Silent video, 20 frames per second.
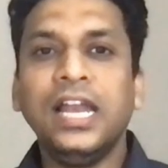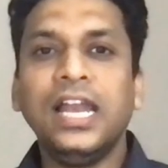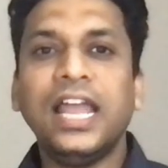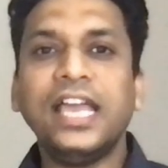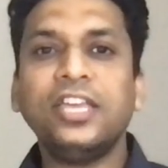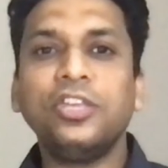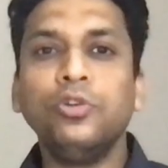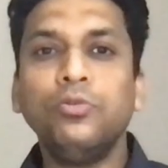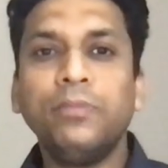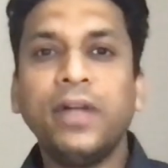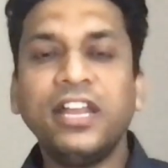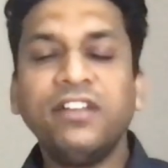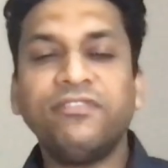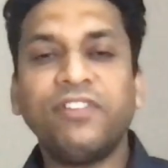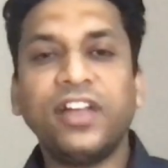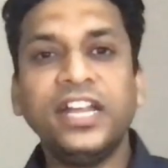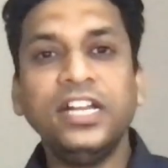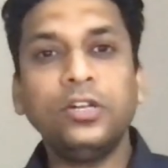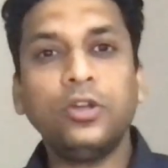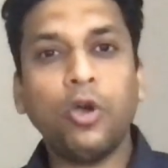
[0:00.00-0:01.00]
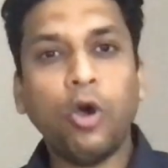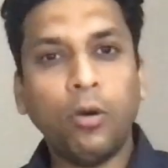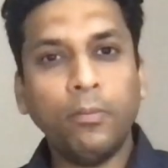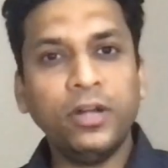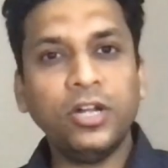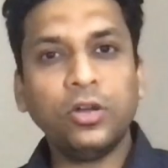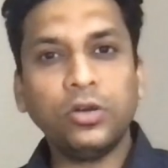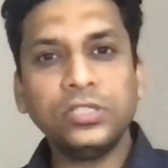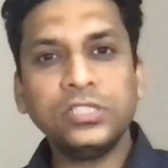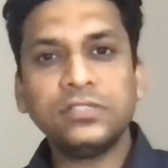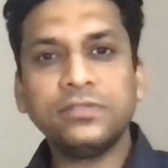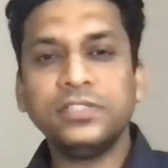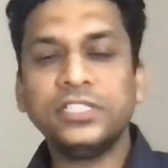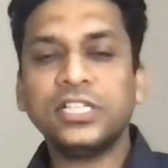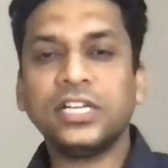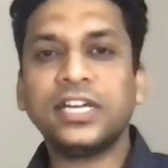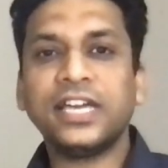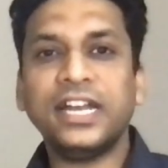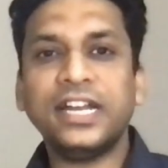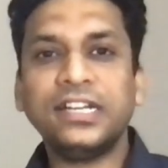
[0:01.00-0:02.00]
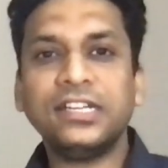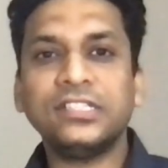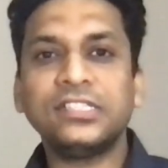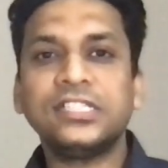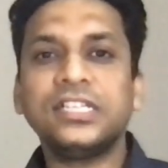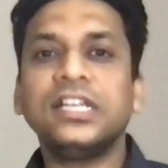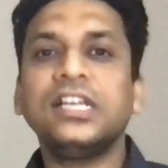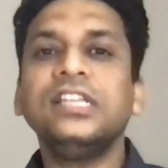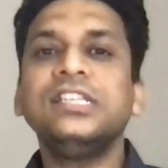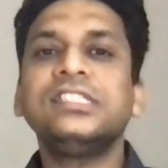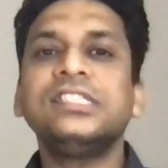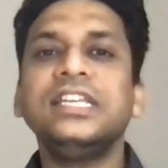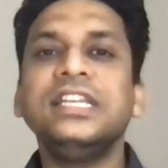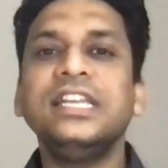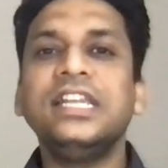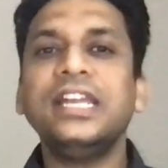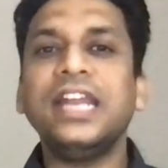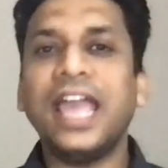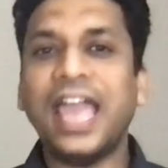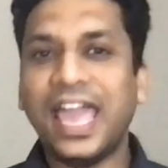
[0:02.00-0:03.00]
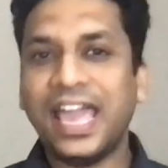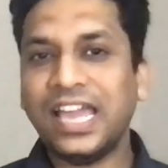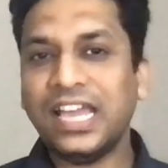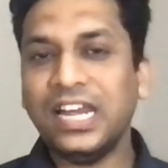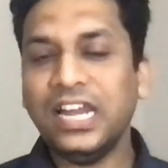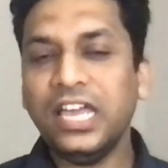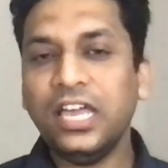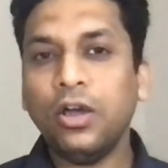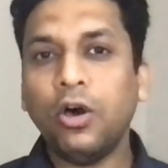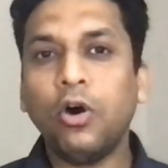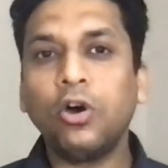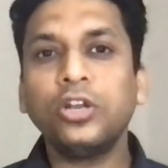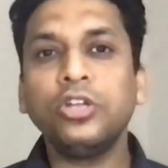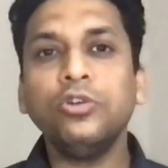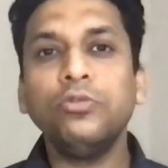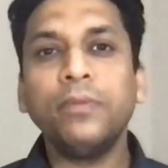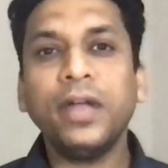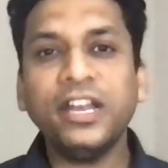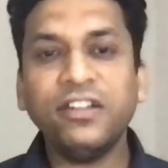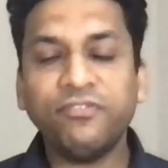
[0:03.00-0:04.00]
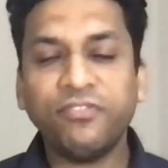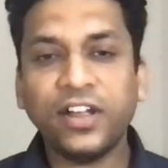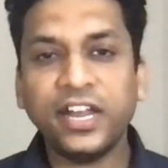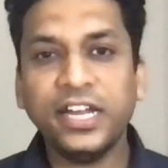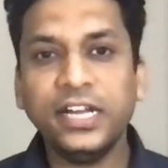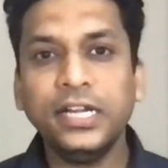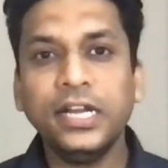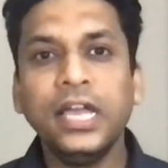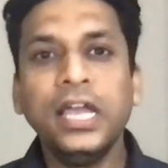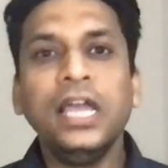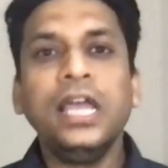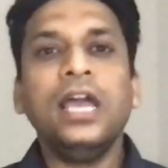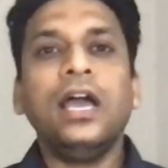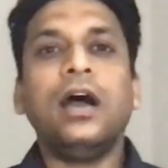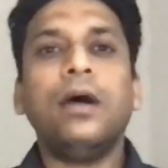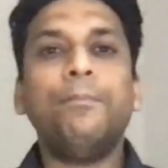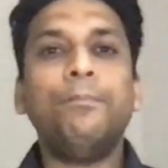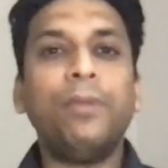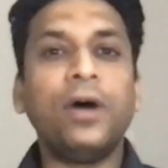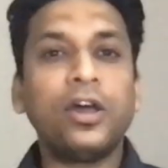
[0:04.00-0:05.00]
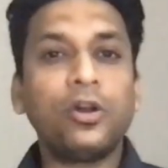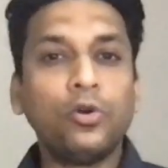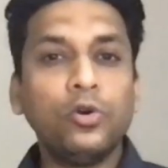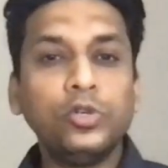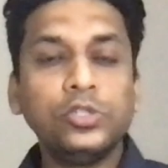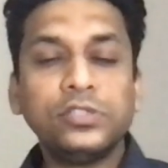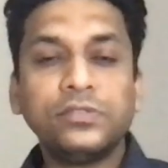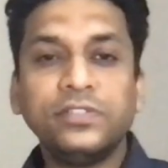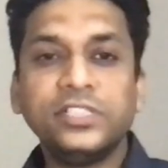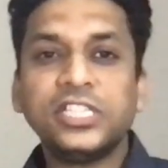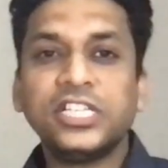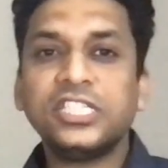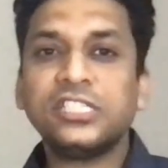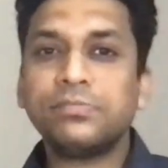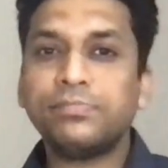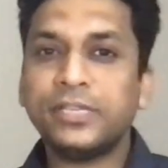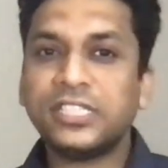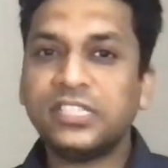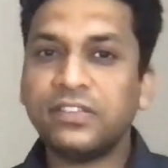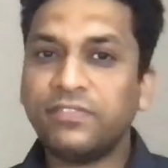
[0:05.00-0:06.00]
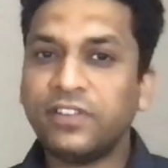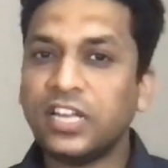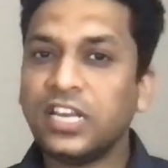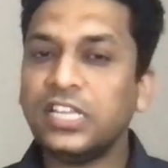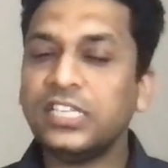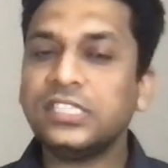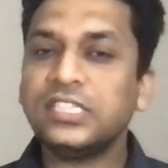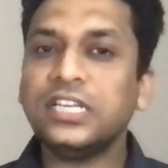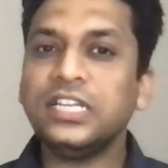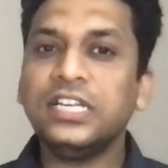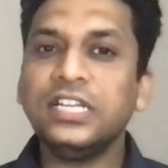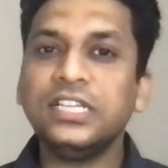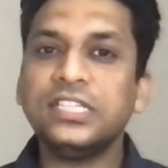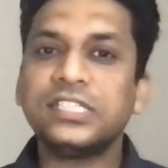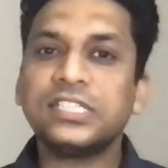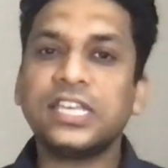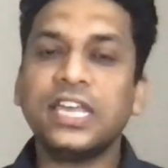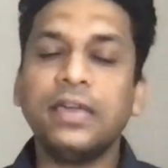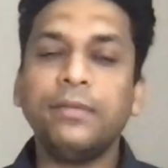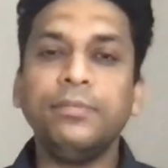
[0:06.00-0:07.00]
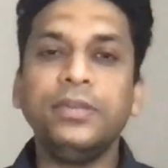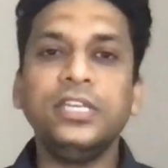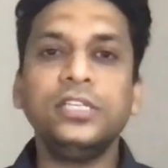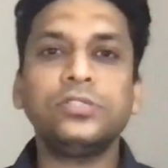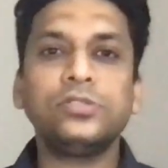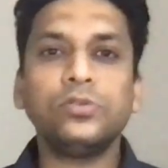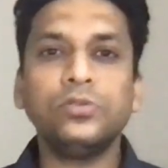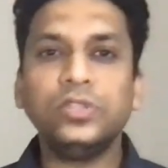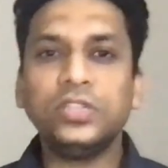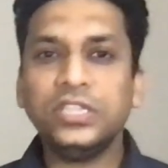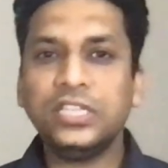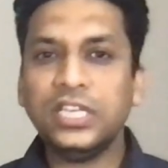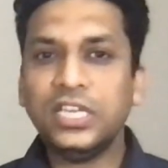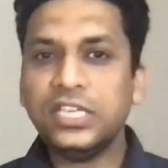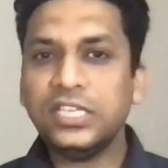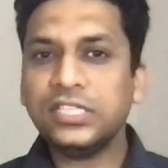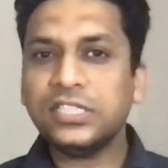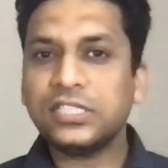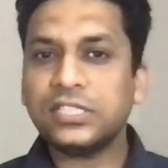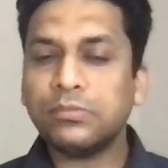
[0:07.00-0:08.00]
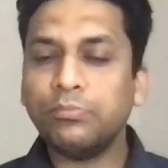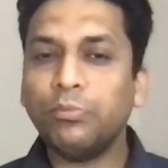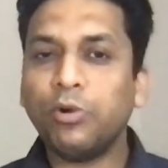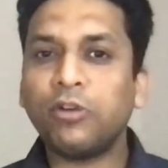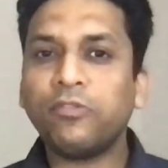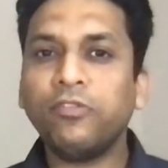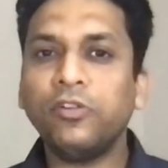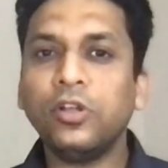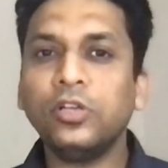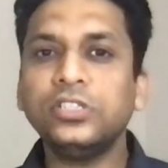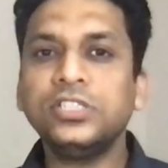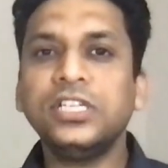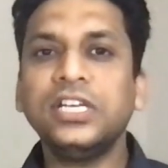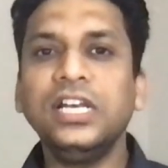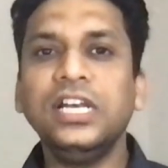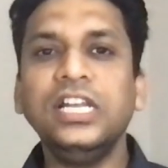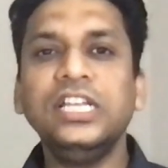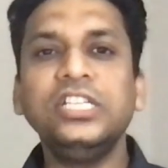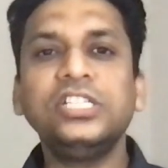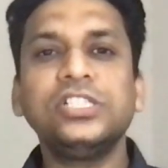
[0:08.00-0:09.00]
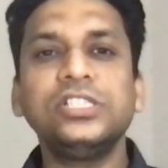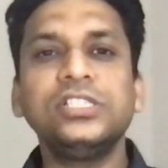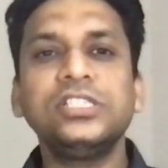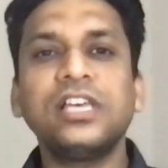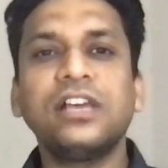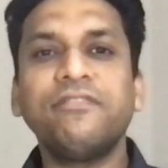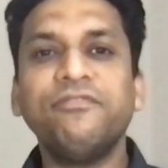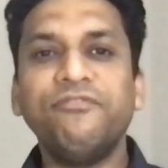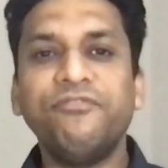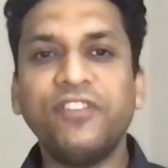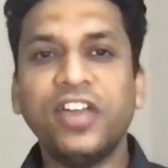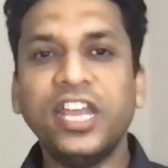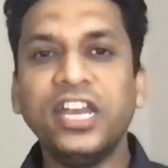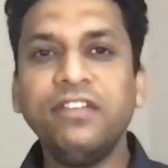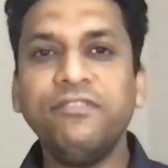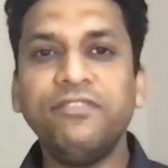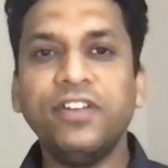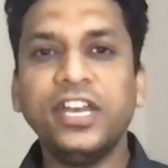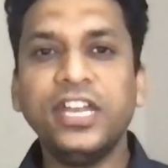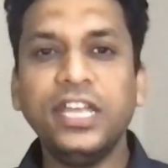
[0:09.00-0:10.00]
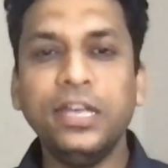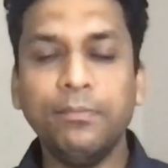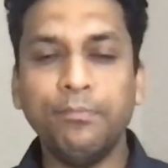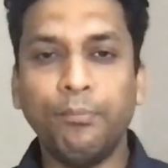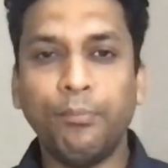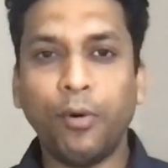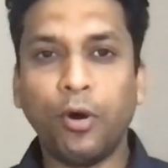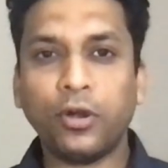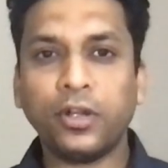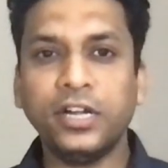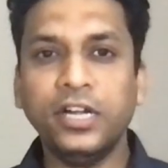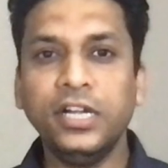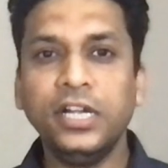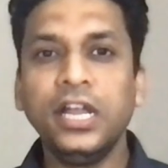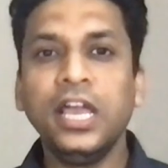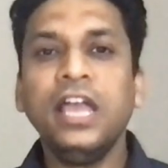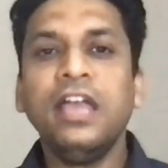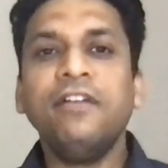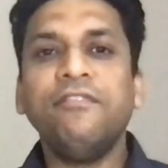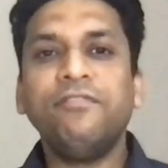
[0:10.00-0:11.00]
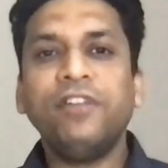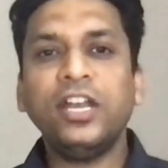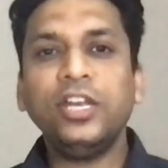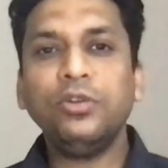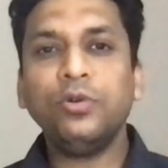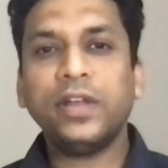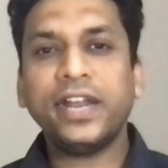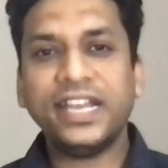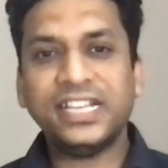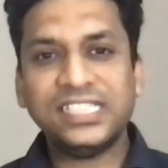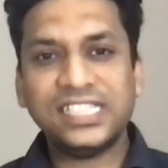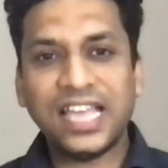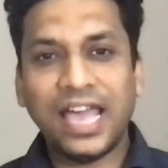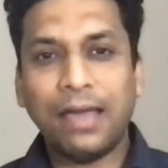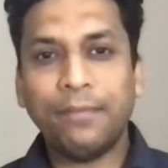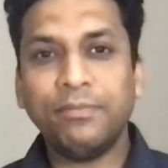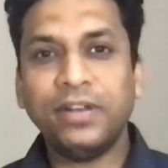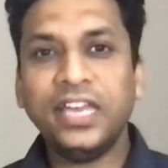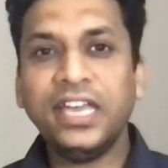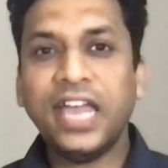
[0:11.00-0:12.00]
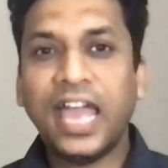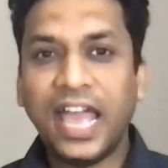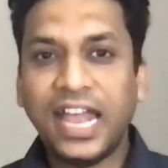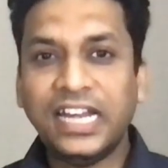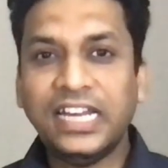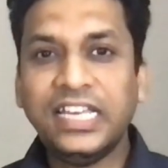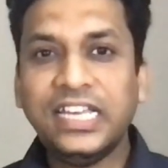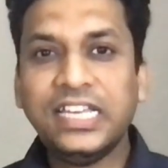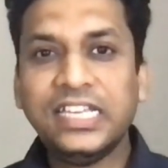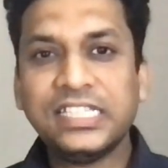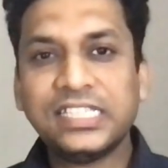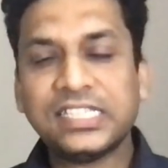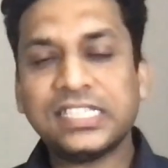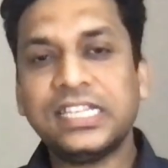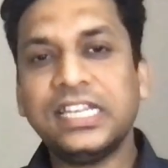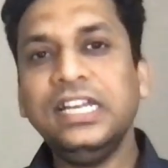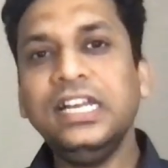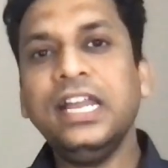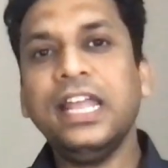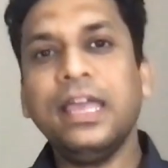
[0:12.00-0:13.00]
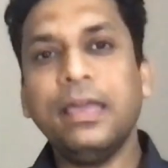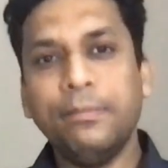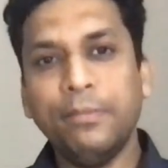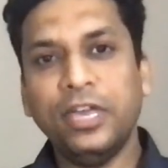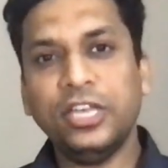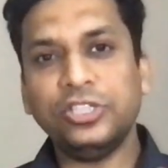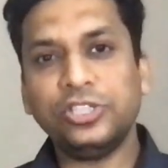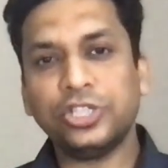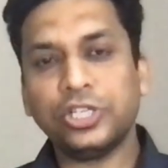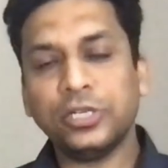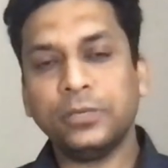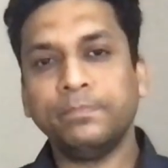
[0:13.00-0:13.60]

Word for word: Like you might find comedones which are characteristically seen in acne or you might find uh, burrows which are specifically seen in scabies. So these morphological lesions are very, very important when you are examining any skin skin image.